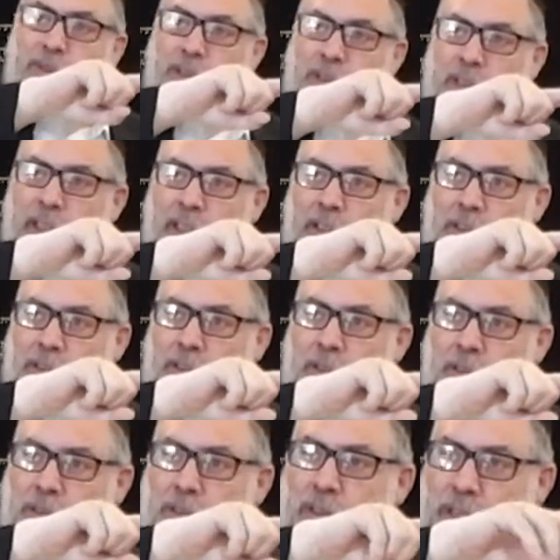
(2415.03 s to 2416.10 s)
to say
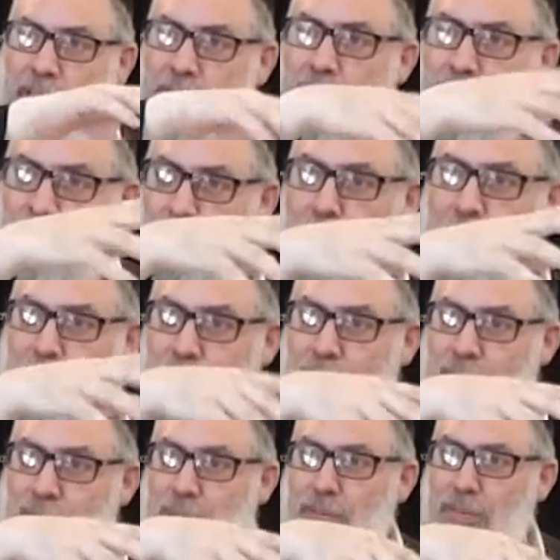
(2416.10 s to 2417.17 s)
some Torah,
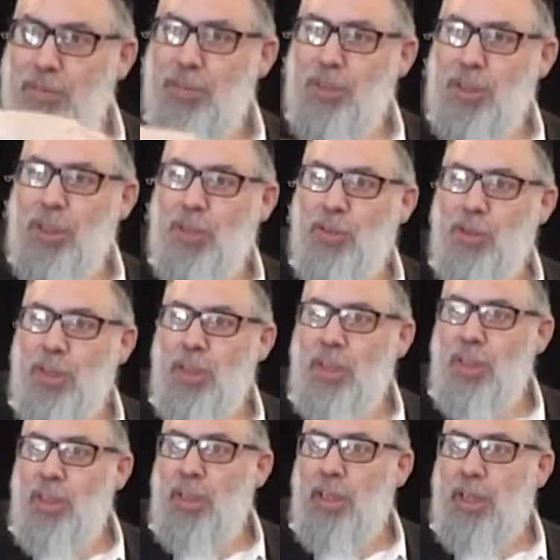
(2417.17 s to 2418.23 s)

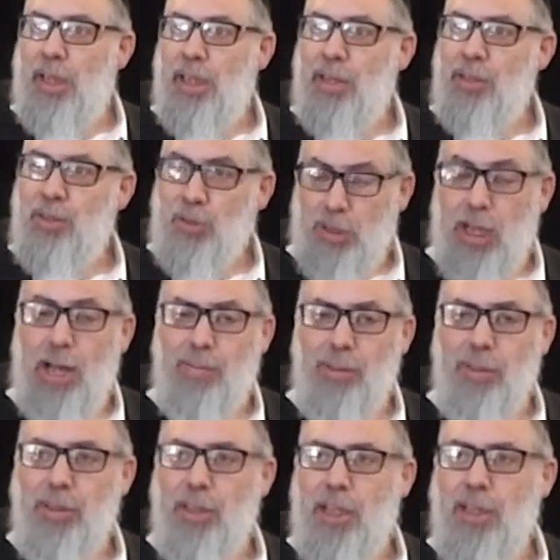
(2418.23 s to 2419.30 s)
and you'll
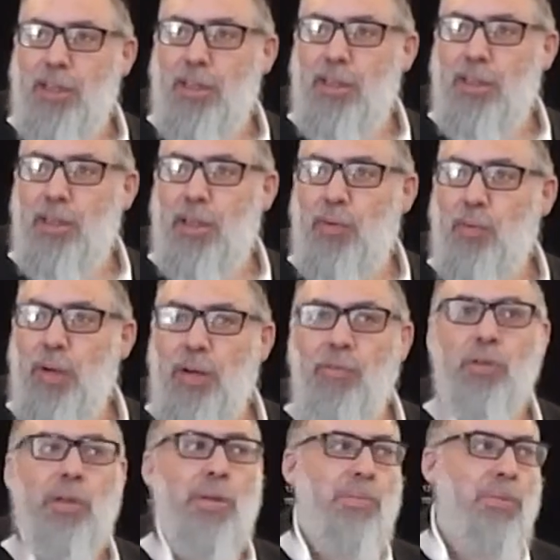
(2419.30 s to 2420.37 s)
comment on it. And then
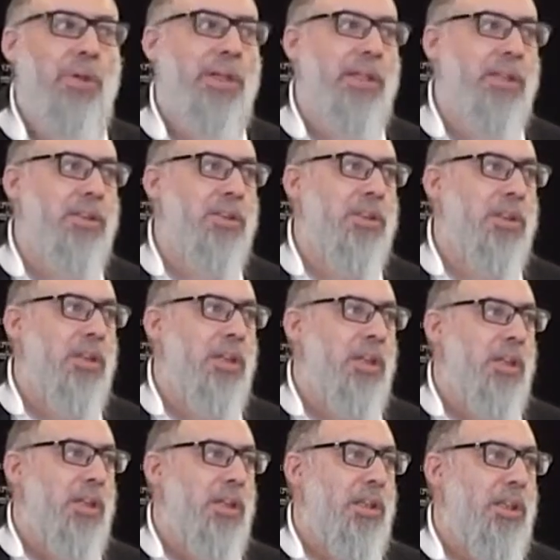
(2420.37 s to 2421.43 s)
whenever he breathes,
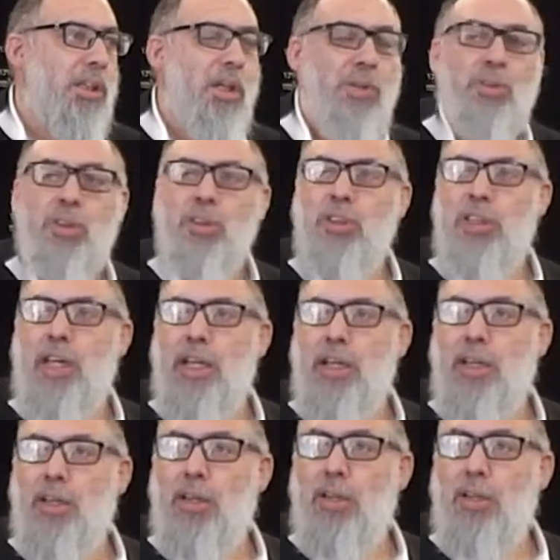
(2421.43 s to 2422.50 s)
just
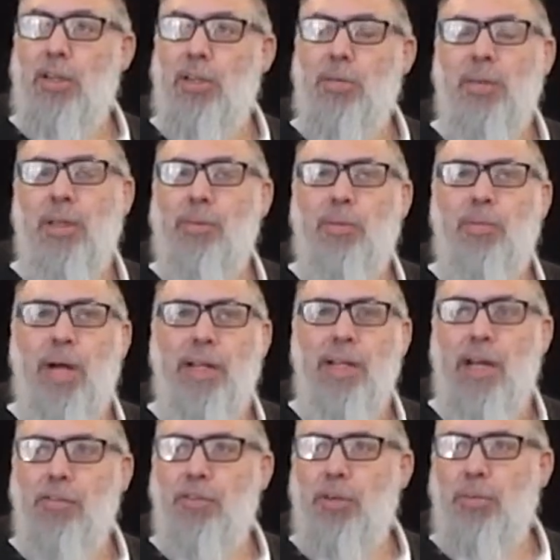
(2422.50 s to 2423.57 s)
say, yeah, but my
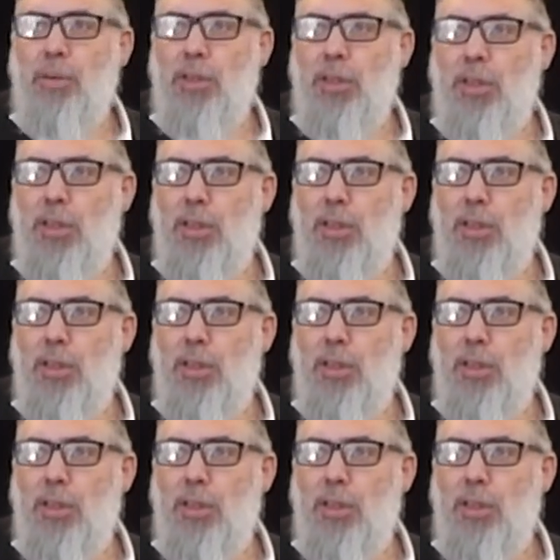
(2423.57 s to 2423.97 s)
nafkamina.